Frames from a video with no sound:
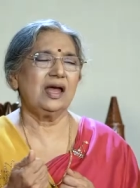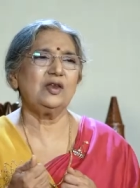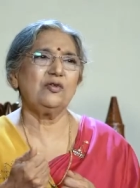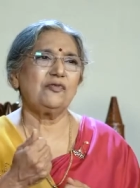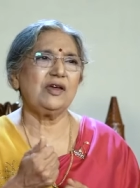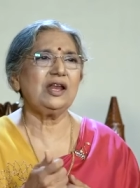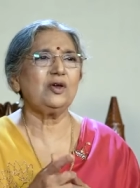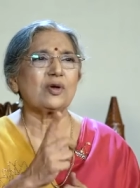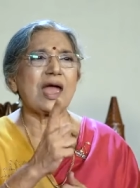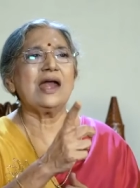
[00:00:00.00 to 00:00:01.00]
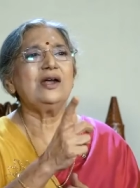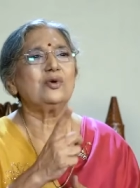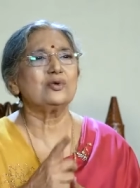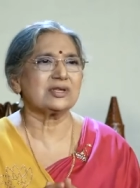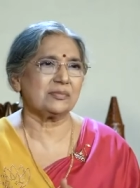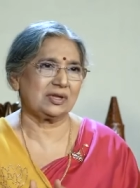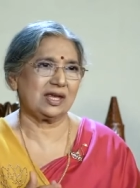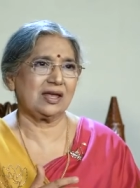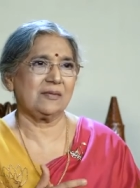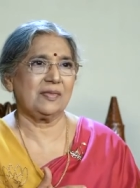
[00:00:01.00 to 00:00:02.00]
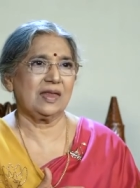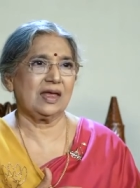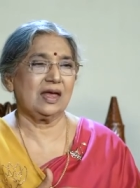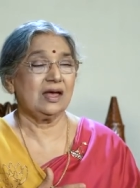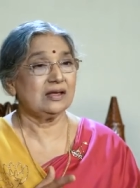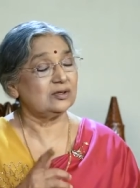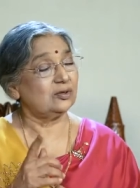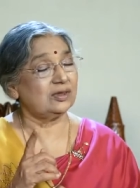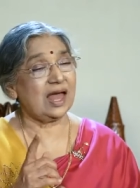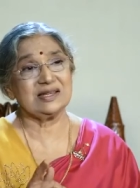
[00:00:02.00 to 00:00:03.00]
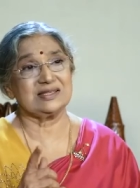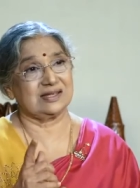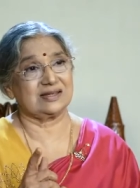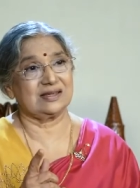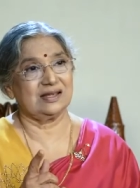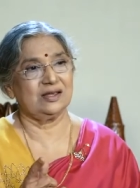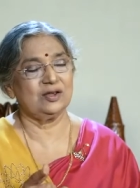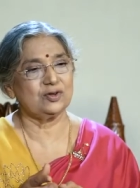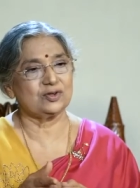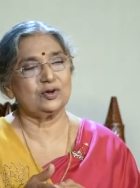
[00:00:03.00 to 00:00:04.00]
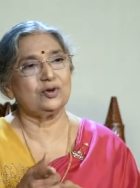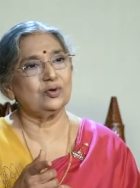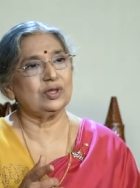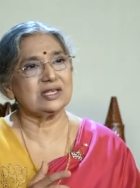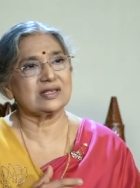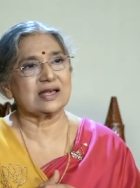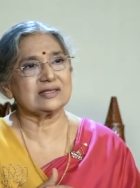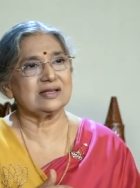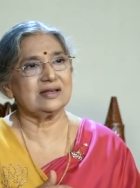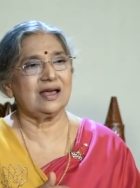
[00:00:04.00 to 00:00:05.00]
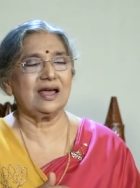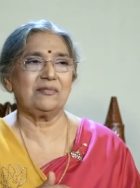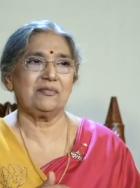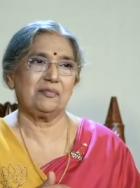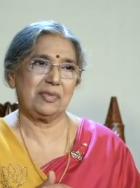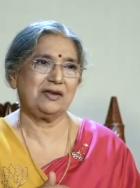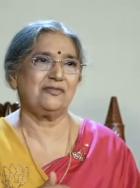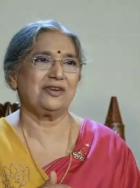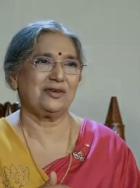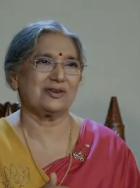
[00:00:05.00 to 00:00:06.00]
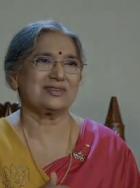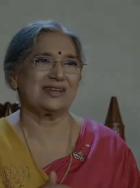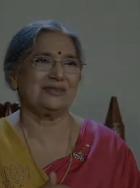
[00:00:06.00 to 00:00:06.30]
and you feel you can do something. So that's it. You should do this asana and benefit yourself.